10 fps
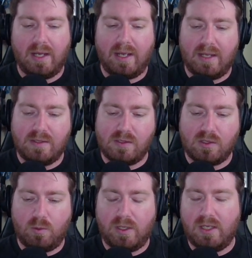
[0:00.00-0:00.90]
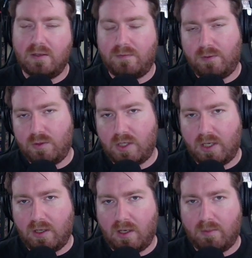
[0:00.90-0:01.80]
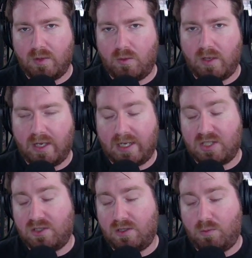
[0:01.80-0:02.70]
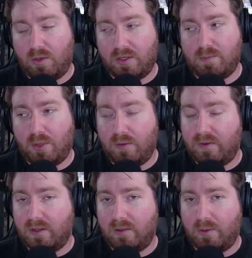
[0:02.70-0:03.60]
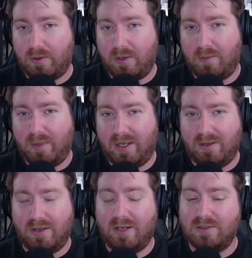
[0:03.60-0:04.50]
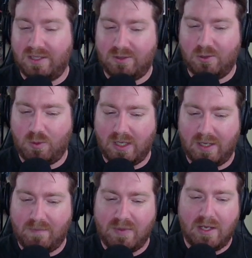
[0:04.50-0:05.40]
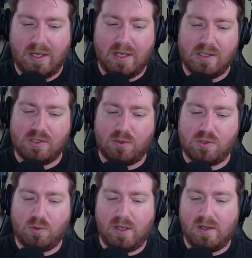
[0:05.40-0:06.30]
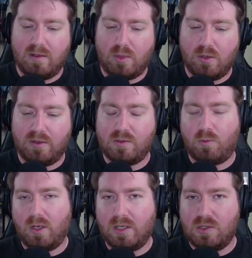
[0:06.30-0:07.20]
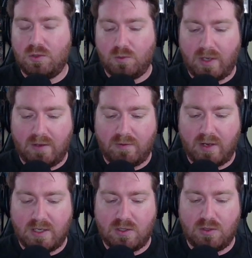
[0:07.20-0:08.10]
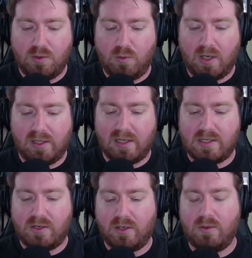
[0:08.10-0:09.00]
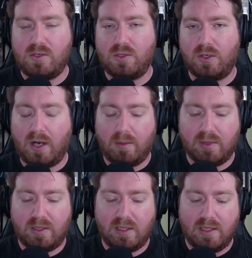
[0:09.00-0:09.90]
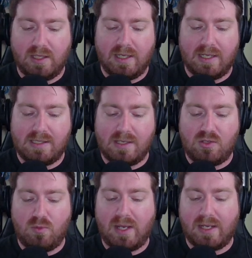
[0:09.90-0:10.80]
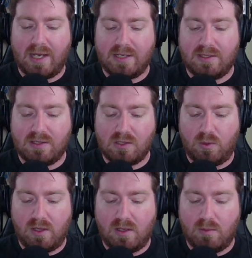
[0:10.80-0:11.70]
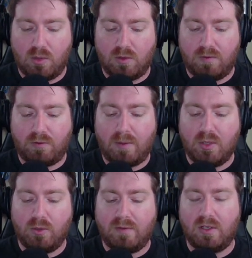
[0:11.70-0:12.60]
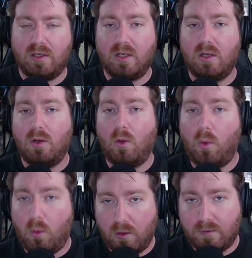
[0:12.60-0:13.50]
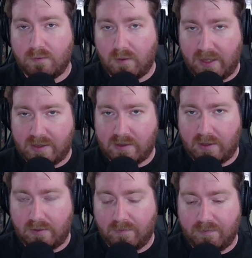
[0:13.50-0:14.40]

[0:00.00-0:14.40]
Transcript: and Squee in the food chain combo actually works perfectly with our commander. I'll tell you why. So Squee the Immortal is 1 and 2 red for a 2/1 legendary creature goblin. It says you may cast Squee the Immortal from your graveyard or from exile.